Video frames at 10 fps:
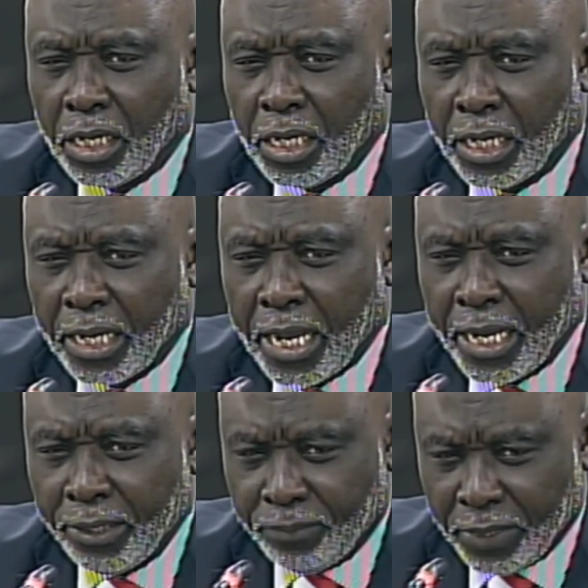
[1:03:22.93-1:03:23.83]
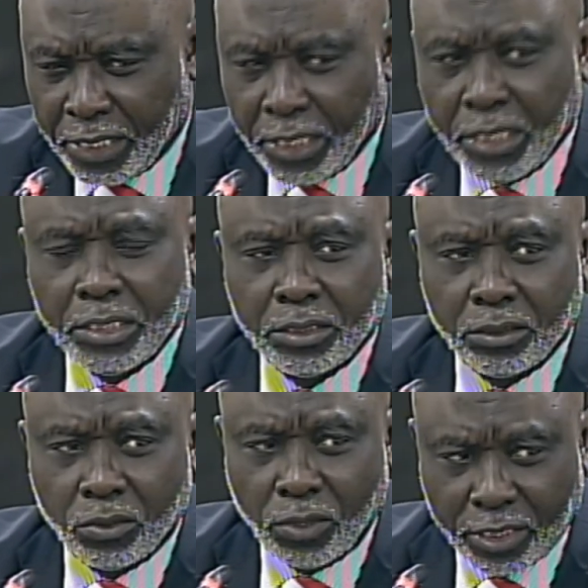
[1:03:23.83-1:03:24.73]
And I
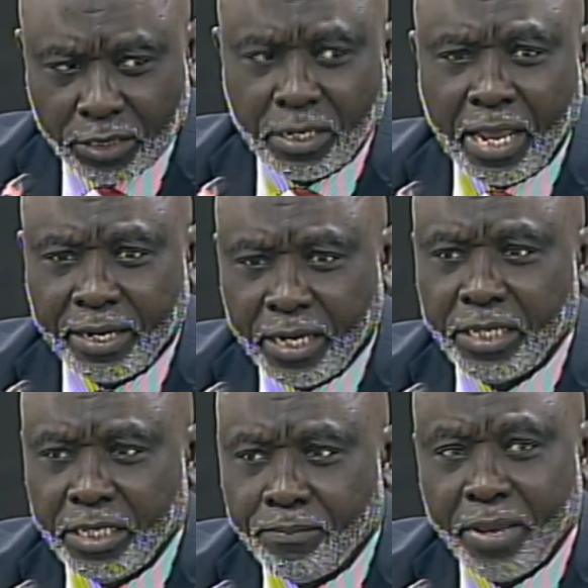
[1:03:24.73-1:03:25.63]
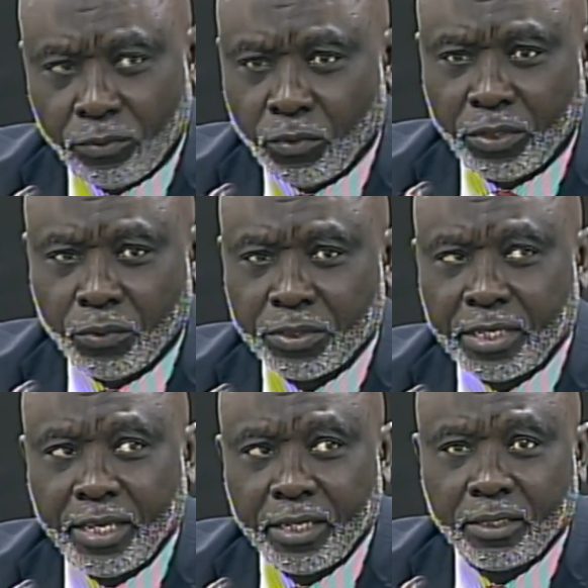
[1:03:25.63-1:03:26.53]
began to understand that he meant what he was
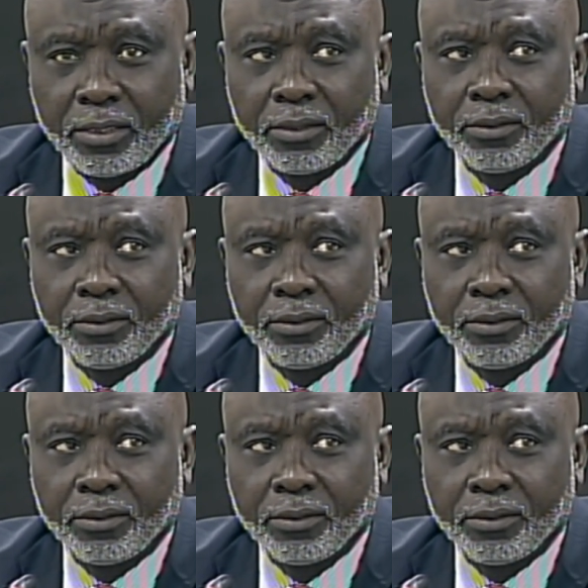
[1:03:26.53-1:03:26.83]
saying.